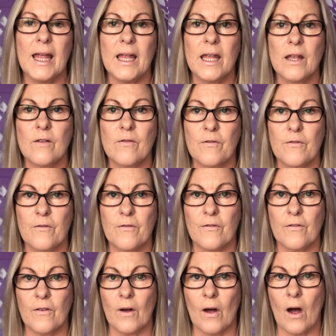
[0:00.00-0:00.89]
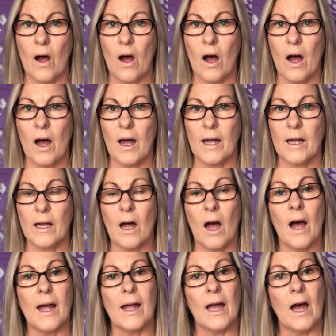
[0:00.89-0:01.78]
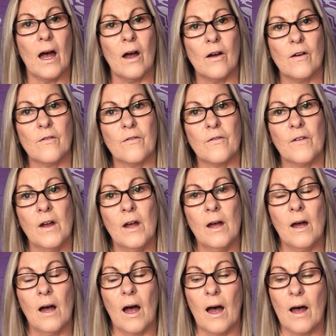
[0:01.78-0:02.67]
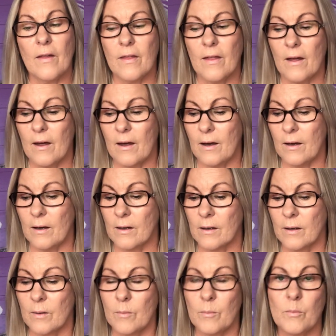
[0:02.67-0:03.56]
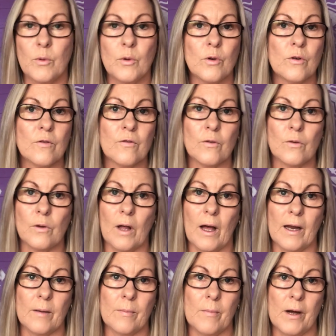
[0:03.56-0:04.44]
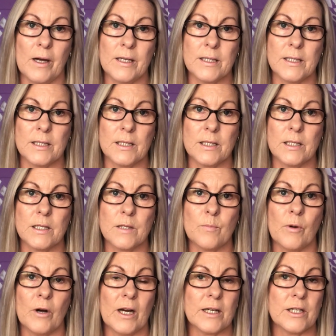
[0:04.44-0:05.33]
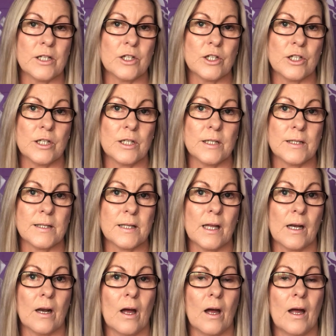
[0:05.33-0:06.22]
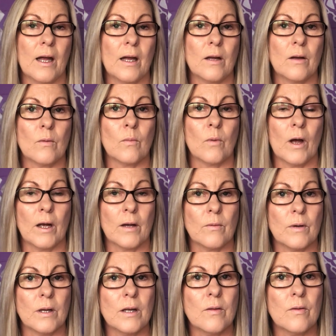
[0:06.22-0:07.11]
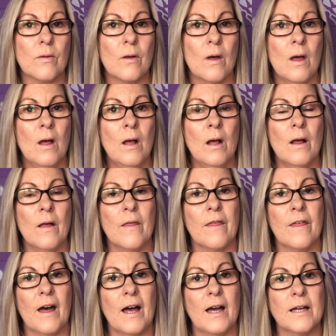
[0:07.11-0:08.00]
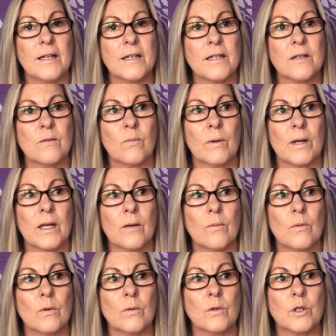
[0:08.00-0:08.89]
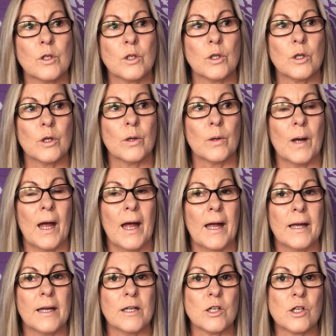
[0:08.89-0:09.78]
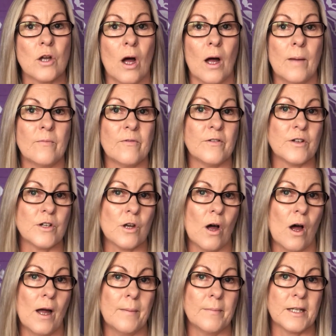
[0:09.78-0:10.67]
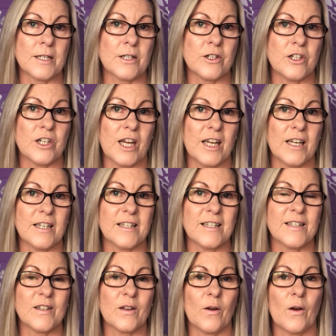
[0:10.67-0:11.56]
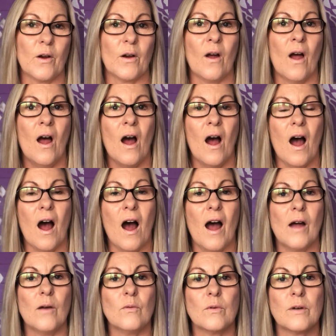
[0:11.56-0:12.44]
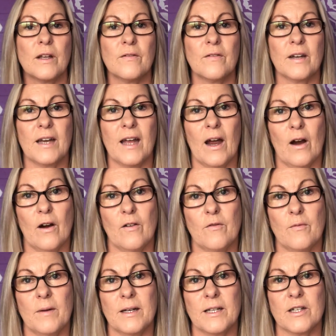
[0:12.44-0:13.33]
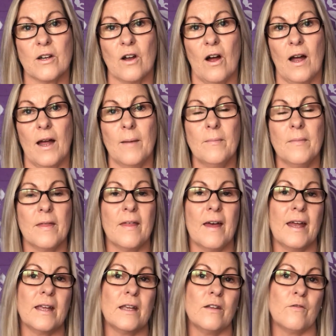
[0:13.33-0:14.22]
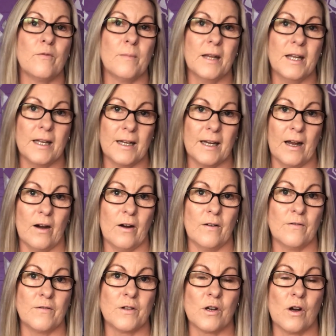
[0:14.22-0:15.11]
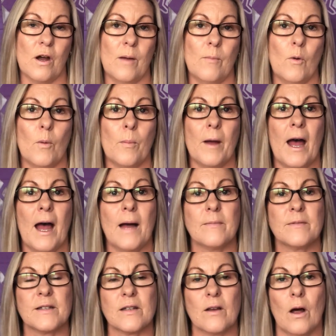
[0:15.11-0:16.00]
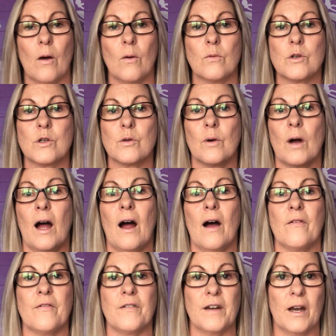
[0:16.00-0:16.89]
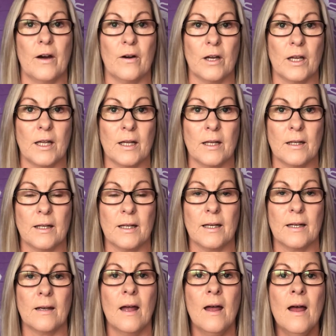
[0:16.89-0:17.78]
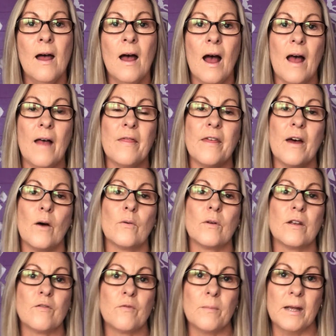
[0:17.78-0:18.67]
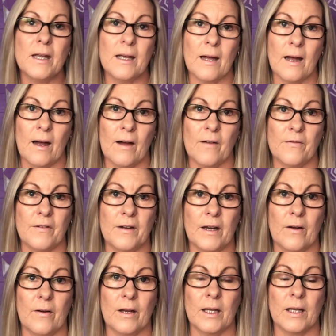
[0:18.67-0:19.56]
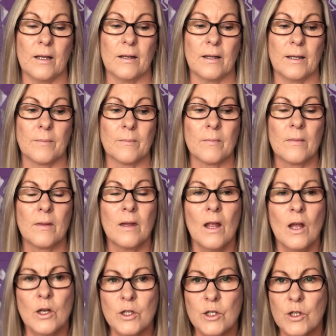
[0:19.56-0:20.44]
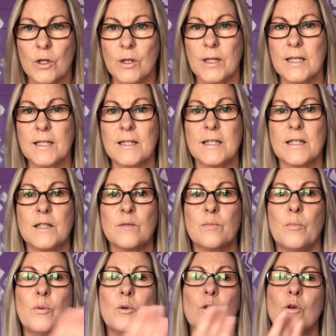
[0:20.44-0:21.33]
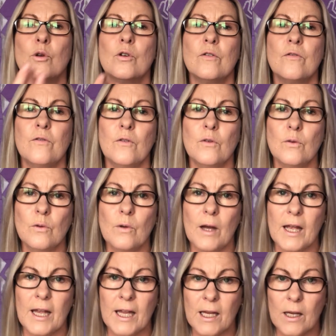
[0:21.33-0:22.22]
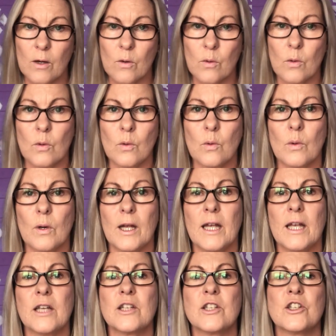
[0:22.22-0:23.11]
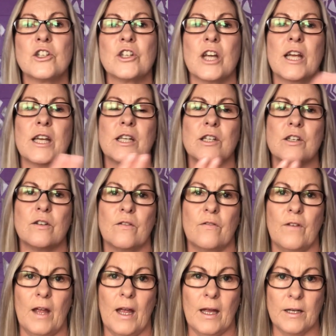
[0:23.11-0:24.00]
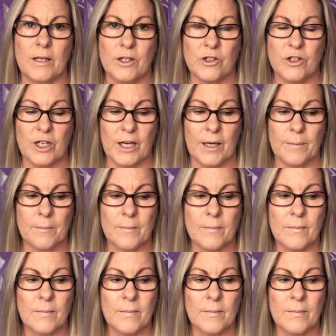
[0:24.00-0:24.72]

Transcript: If I have other beautiful like-minded practitioners that I work with, that we will do a time for time exchange. So I will give an hour of my time, they give me an hour of time, or perhaps I'll do a half an hour healing and they'll give me a half an hour healing. So there's this beautiful equal exchange of energy.